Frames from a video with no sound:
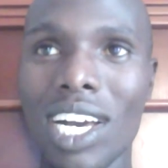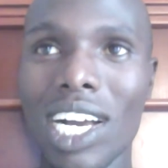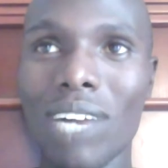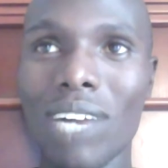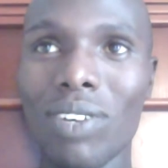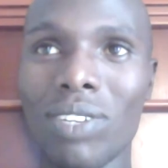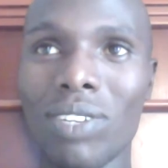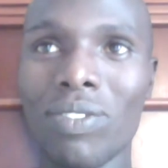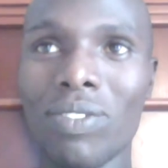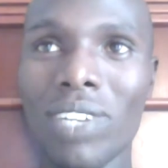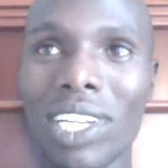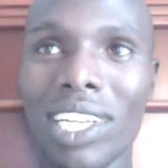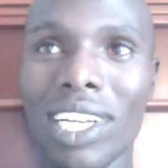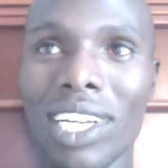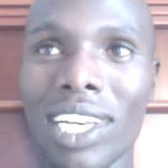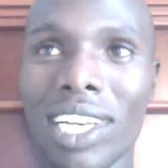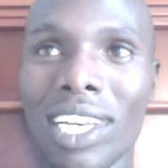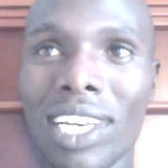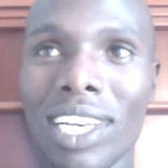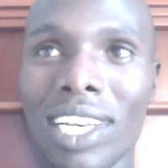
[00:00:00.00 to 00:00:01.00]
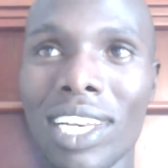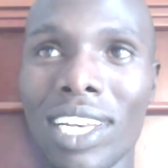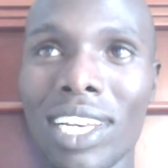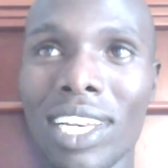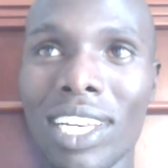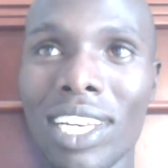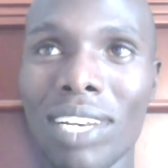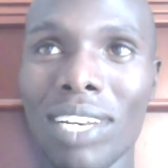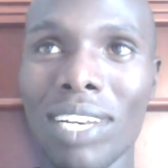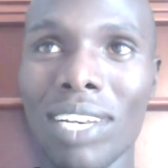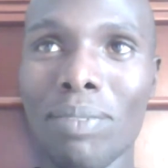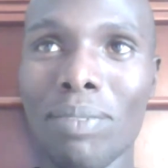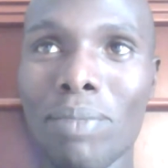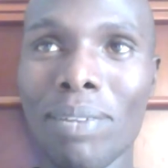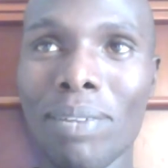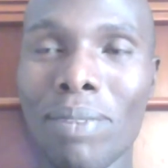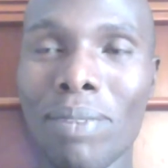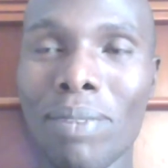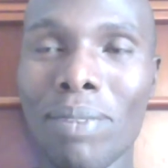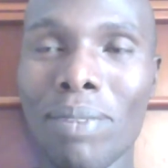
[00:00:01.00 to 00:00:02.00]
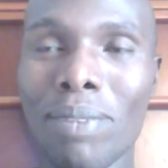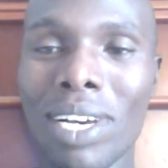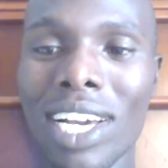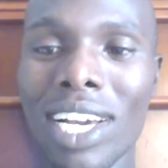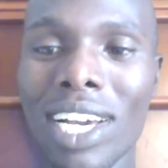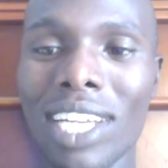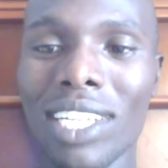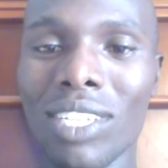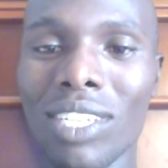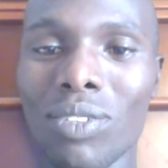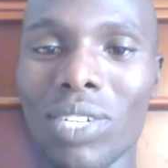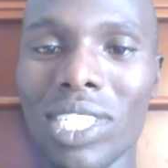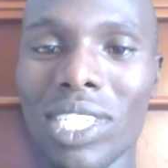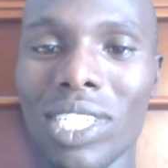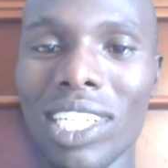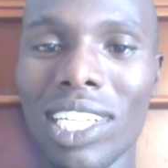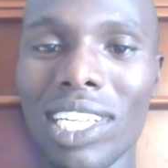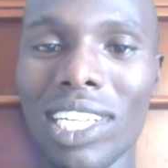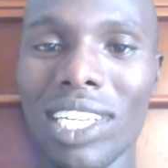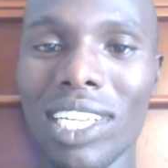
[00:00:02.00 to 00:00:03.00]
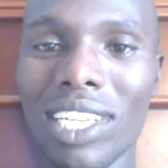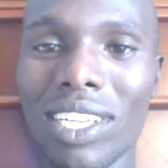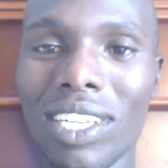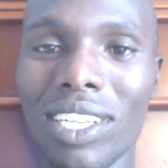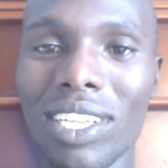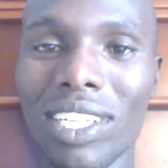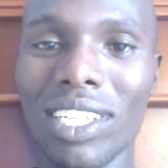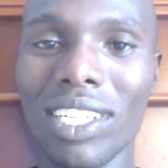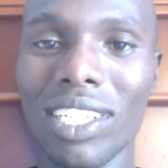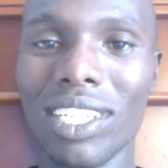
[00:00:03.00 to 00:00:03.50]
I was feeling my hands was really